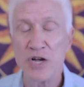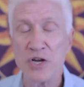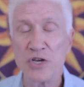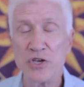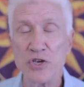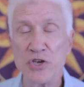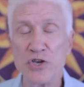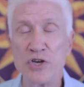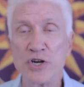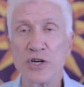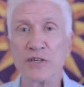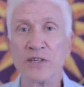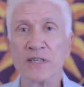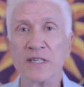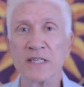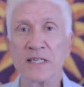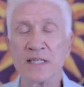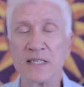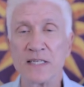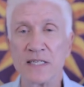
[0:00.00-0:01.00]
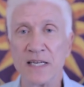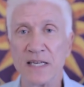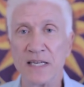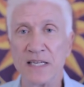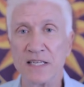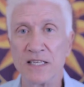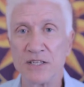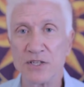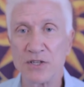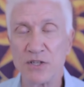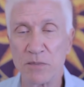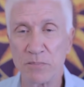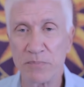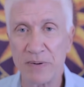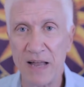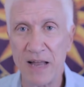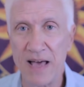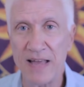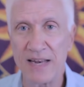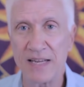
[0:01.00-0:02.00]
Uranus is the
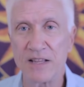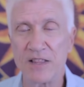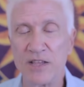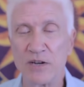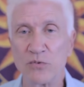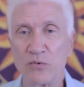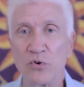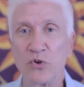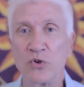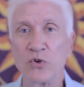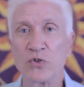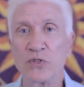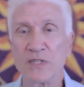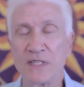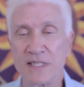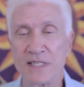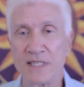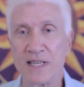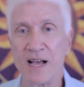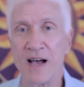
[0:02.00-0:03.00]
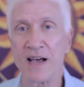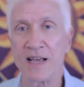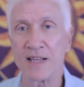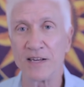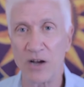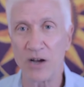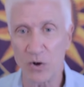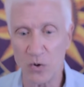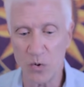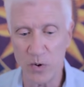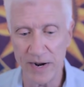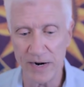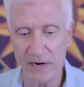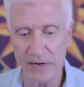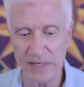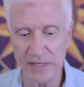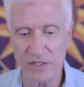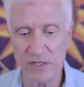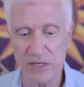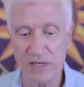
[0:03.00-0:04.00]
planet that rules the sign
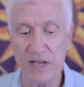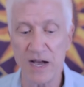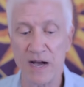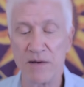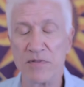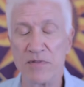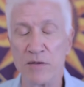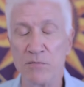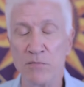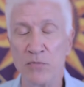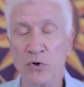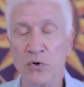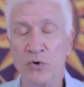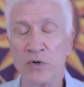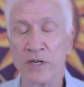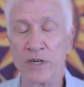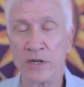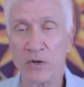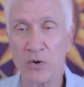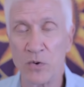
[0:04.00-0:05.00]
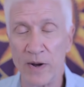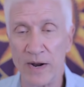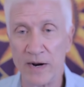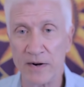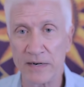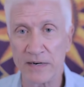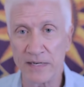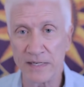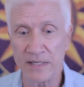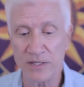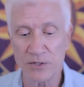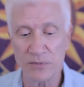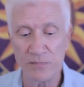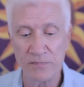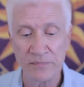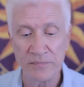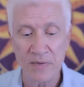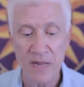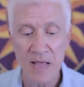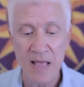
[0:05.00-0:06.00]
Aquarius. You got the moon in Aquarius,
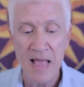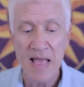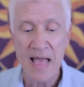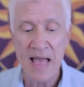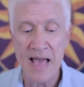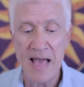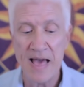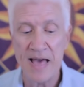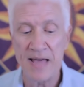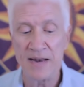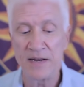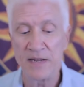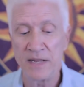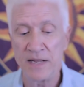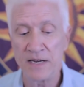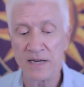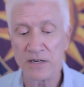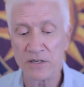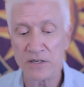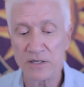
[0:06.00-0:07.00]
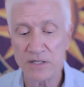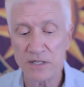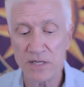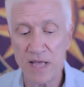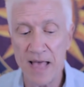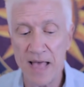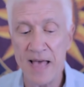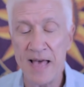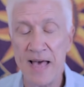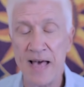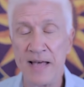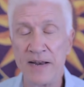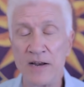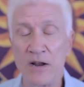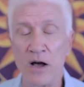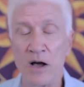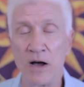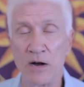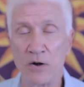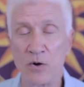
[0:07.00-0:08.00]
and here's
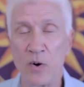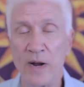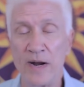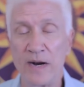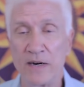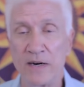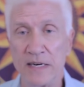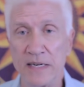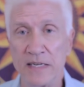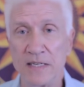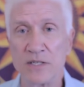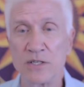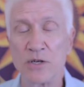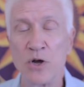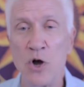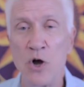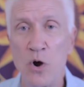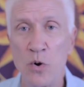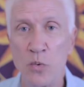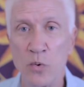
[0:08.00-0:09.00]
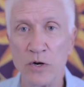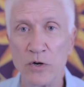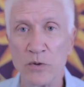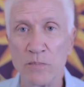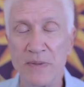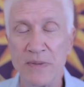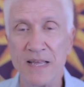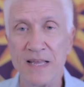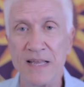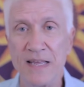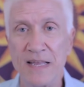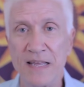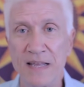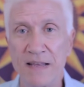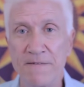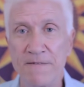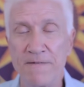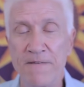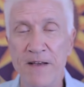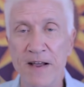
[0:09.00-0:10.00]
Aquarius will be
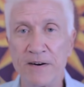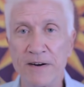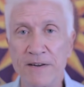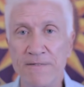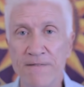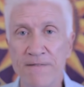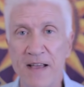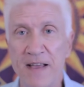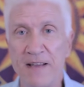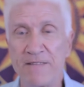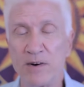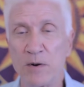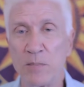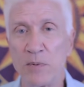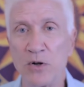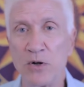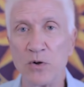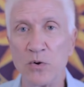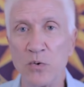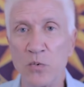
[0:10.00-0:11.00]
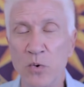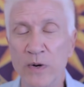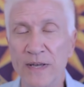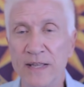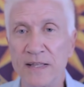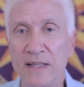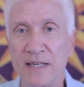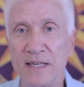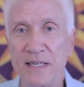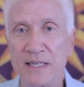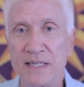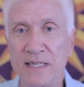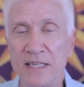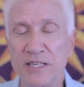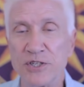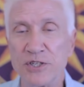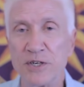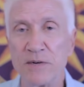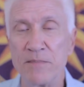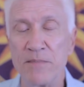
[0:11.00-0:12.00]
very favorable with
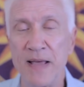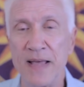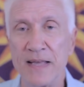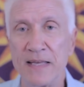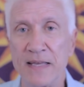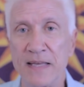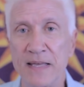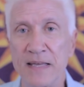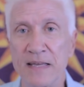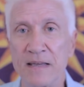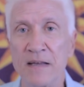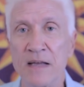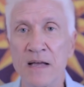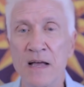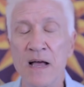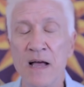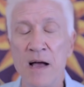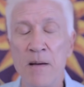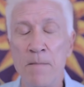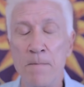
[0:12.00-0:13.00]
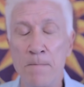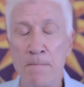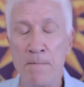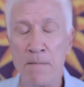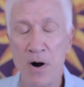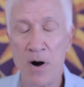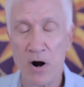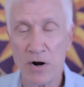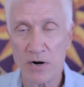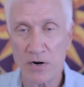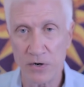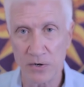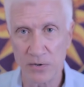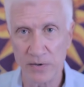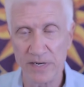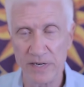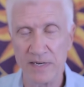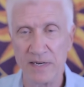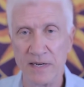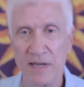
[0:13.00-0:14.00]
decision-making
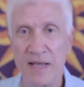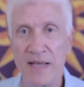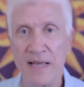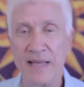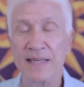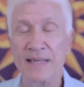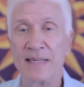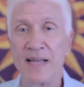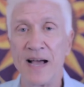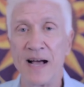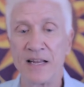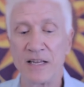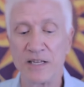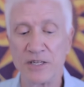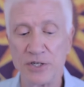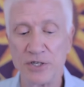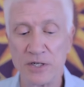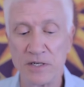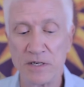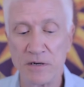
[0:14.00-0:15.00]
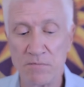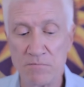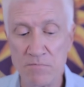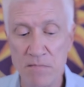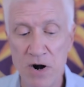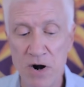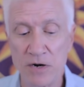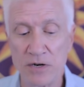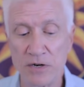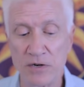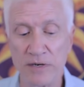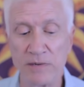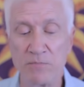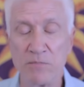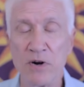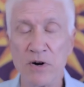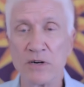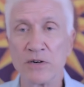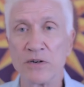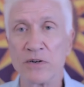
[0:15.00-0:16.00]
Mercury, intelligent Mercury.
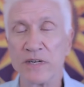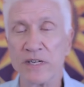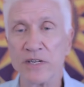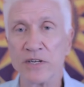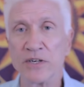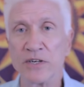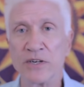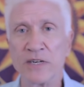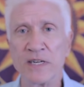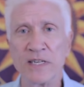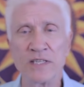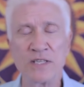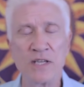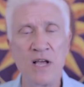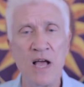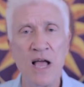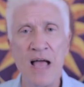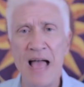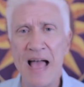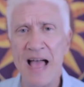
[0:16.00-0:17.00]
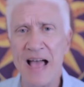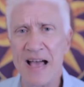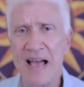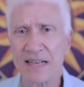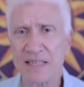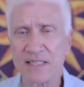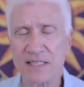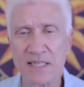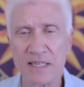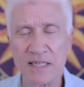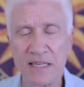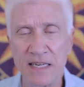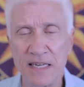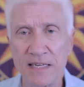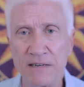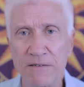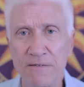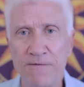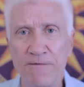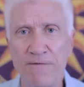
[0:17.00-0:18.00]
Mercury Uranus,
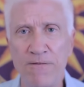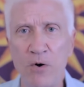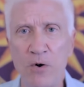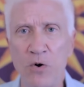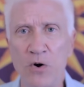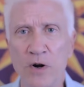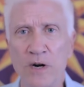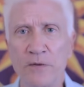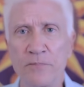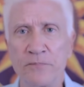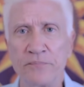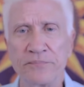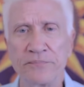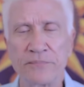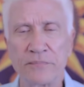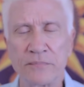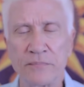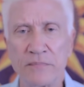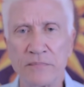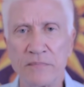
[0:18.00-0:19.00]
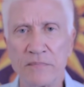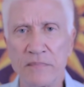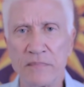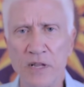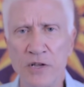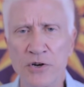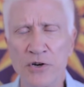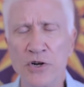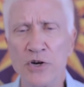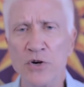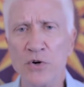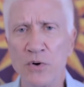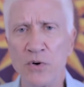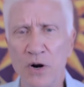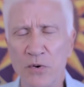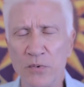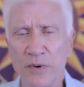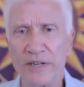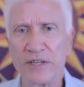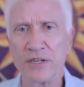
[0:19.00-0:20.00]
excellent for new
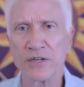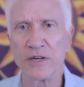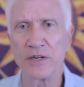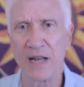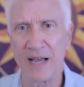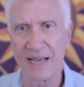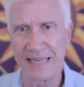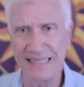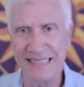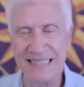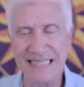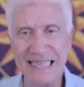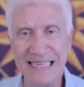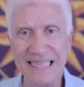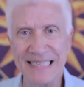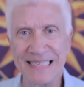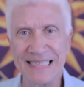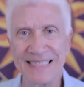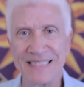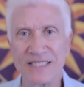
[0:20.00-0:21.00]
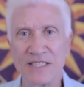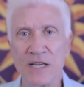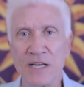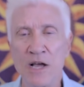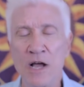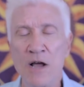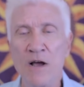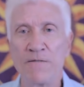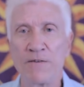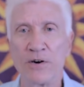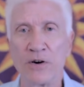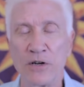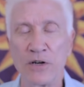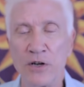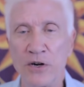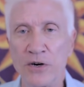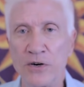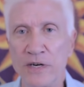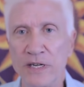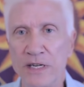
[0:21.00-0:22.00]
original ideas, for
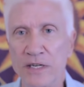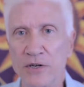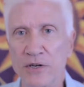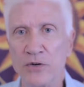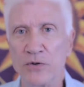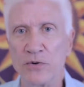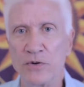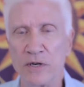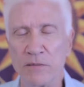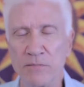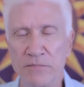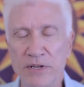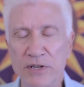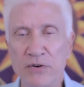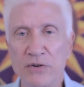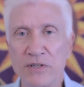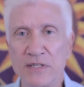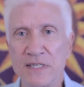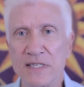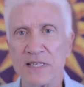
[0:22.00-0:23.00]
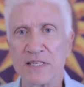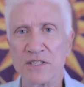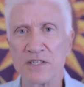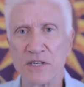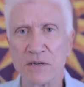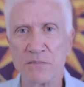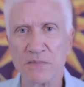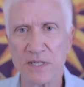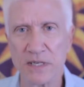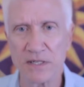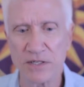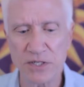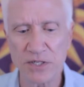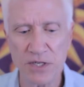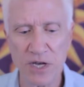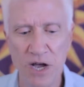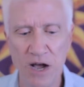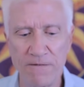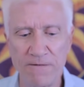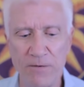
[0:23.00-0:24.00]
learning new computer systems and
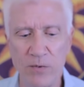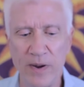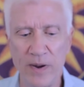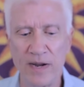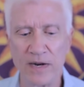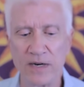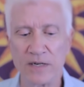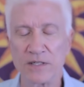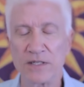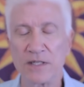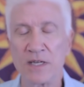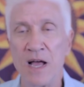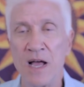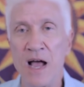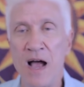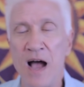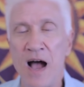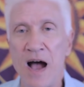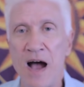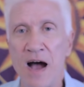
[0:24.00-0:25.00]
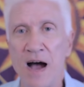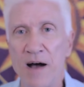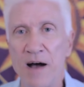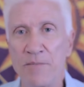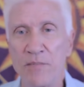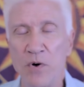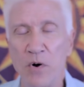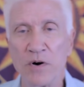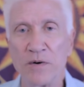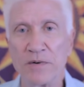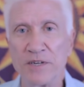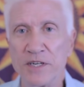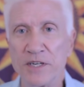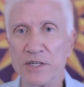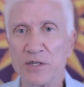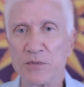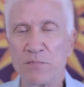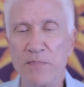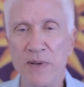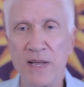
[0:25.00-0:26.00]
softwares, or
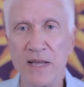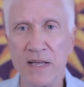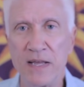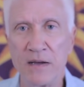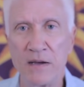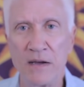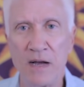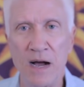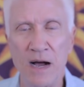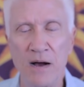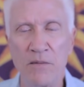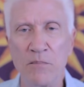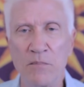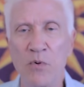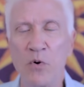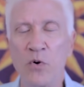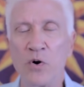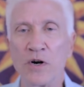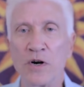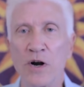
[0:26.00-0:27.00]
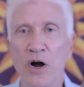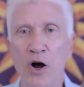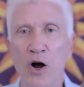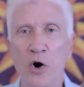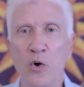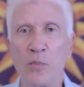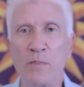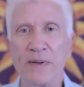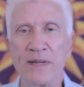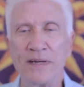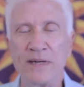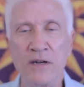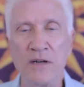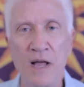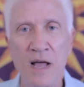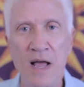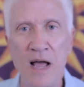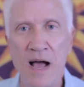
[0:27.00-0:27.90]
just being more open